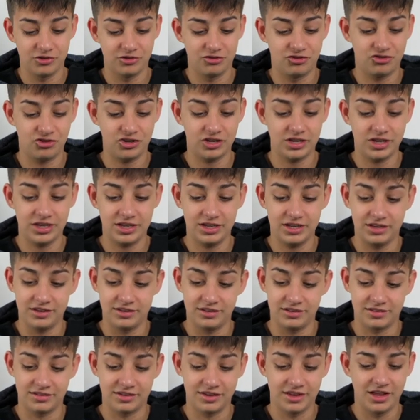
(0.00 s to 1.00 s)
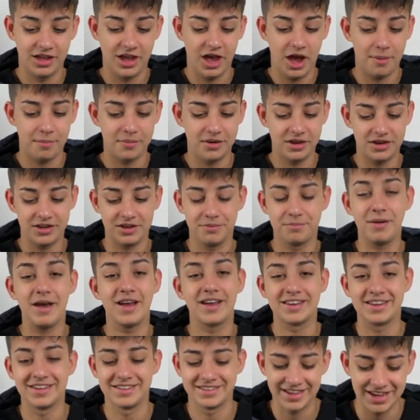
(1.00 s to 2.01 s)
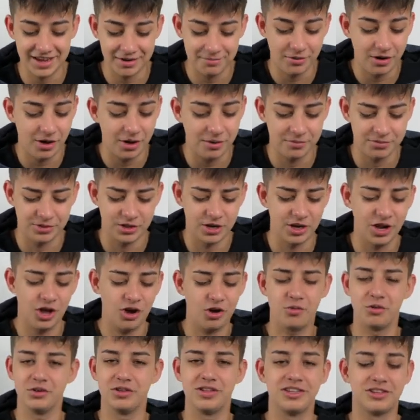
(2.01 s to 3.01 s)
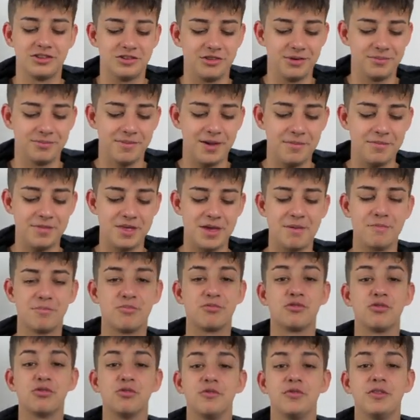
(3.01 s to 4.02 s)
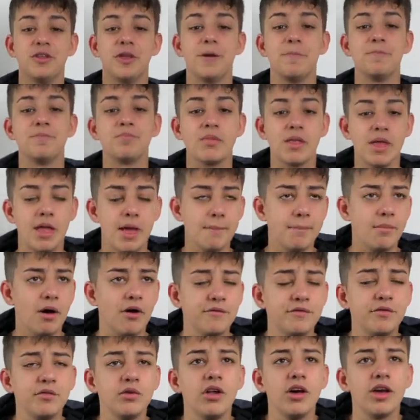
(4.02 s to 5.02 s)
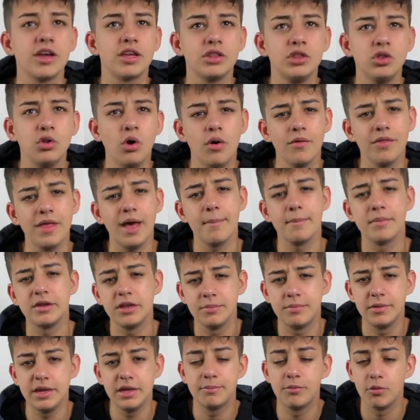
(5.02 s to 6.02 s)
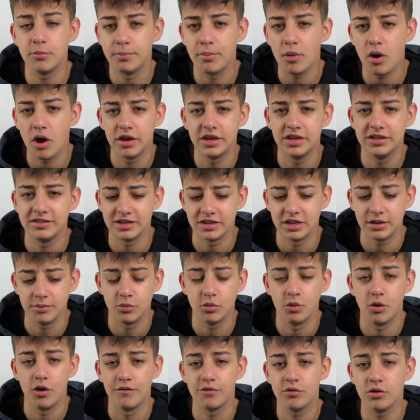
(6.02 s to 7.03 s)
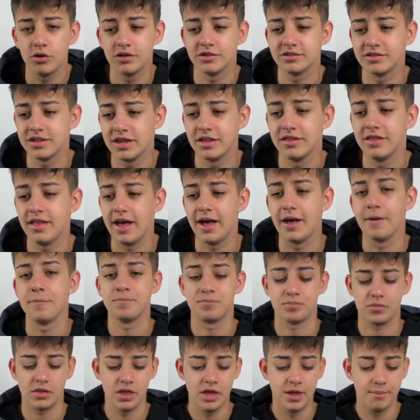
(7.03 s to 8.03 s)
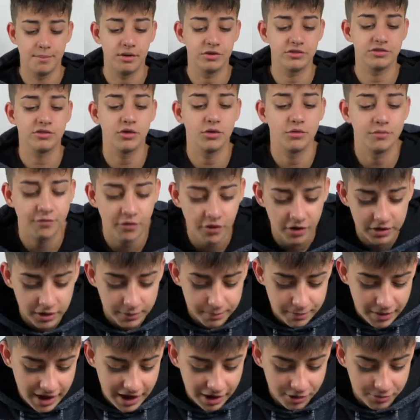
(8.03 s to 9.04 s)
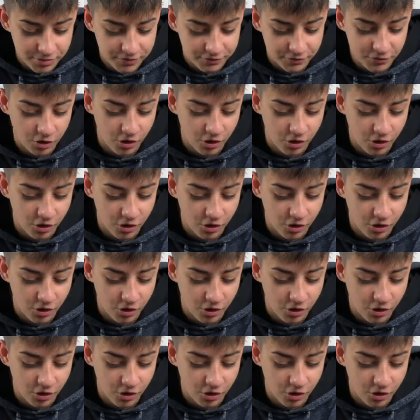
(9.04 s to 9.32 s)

Jeez, I mean, back in the day, the luck wasn't this good. Maybe they improved it, but I feel like not that many people buy these anymore. I've got to say that. But so far in the pack, we've